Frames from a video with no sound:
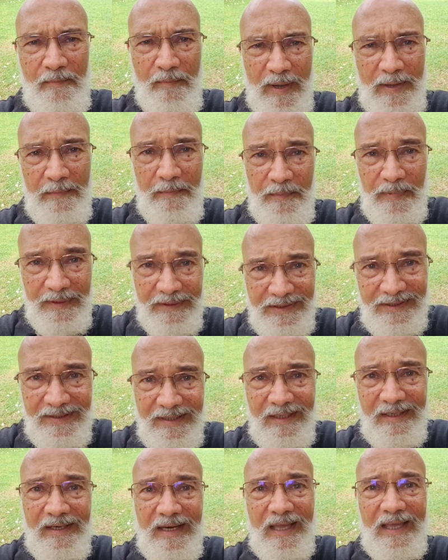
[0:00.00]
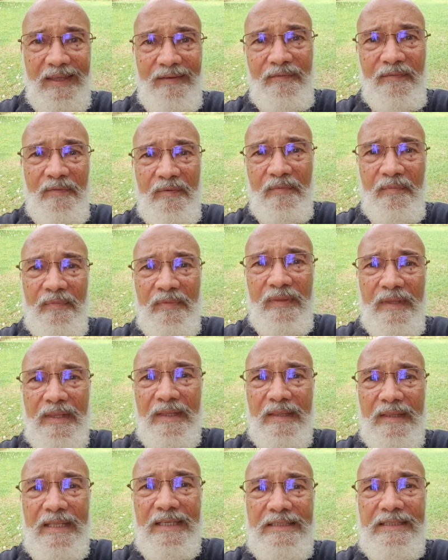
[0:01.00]
In my personal life,
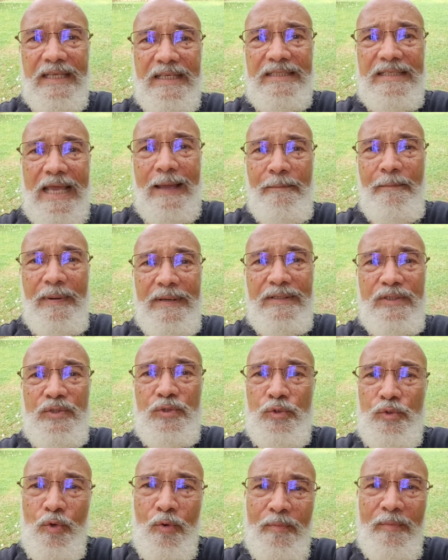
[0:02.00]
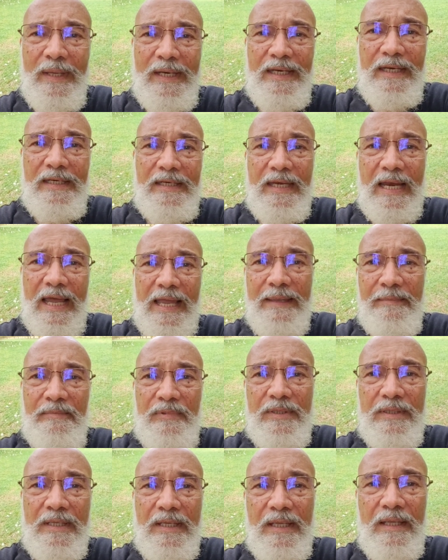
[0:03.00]
this has happened so many
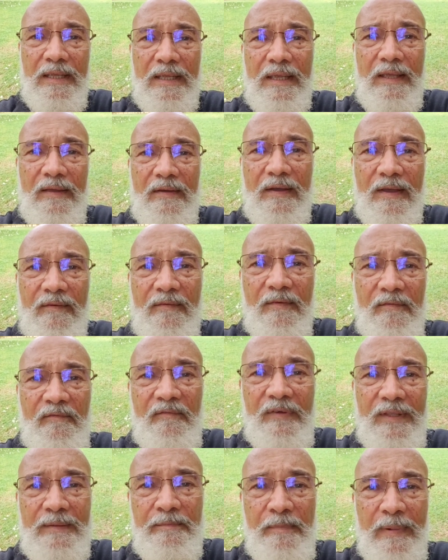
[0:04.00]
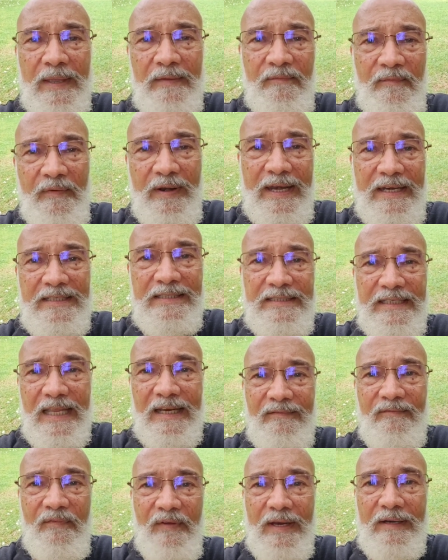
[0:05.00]
times with my friends
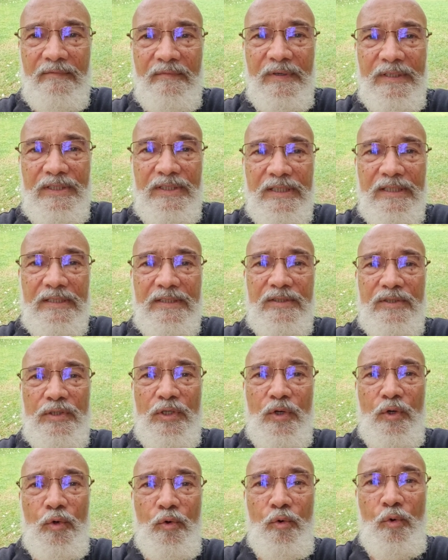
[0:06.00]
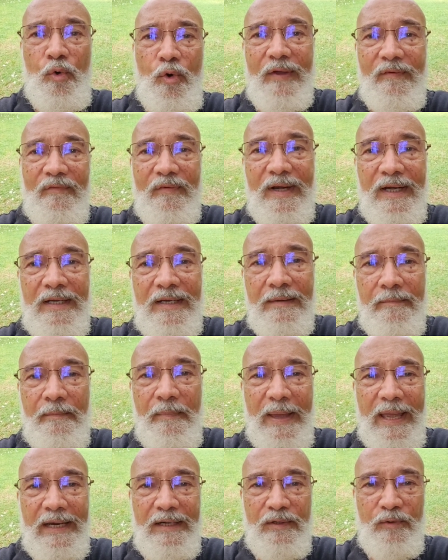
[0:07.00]
and well-wishers who have
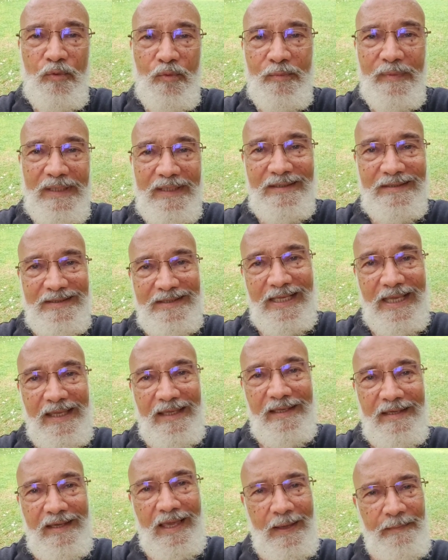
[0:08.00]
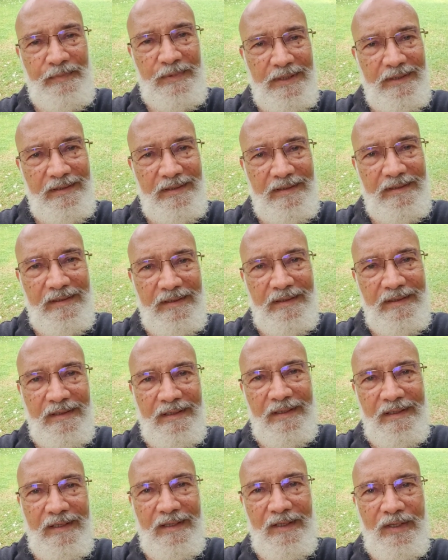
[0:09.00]
written back to me saying, Captain,
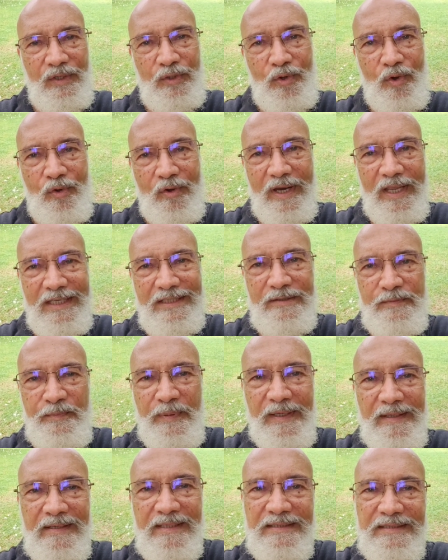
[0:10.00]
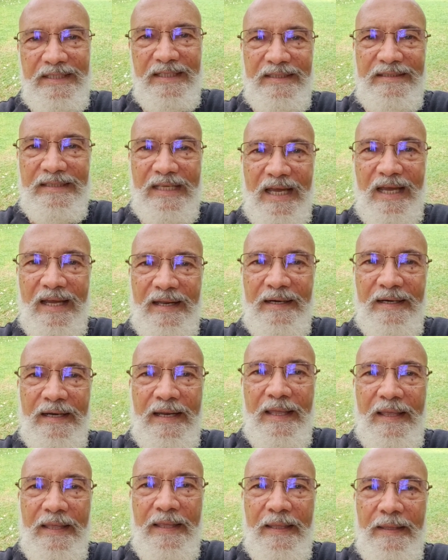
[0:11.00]
your experiences
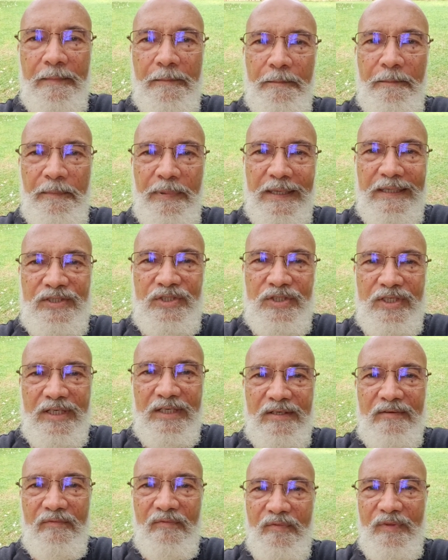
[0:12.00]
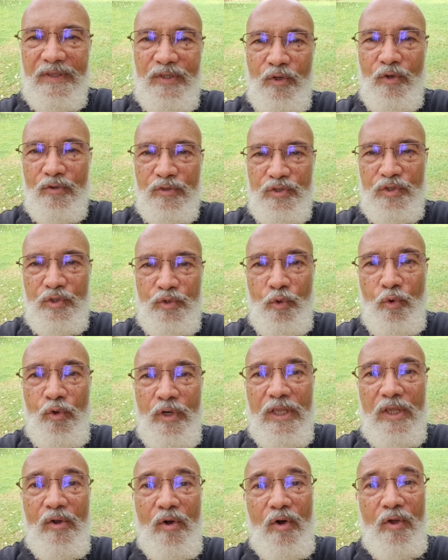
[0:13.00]
are pasted with your
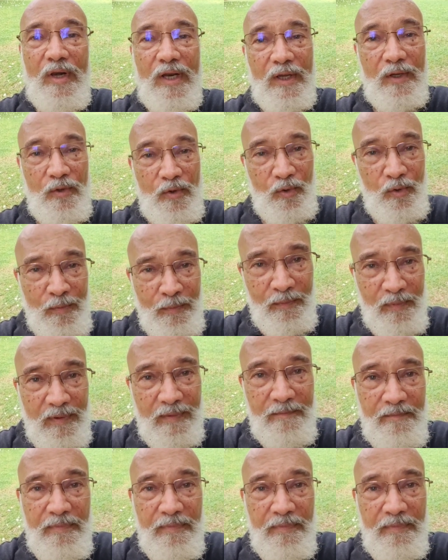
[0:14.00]
story on a group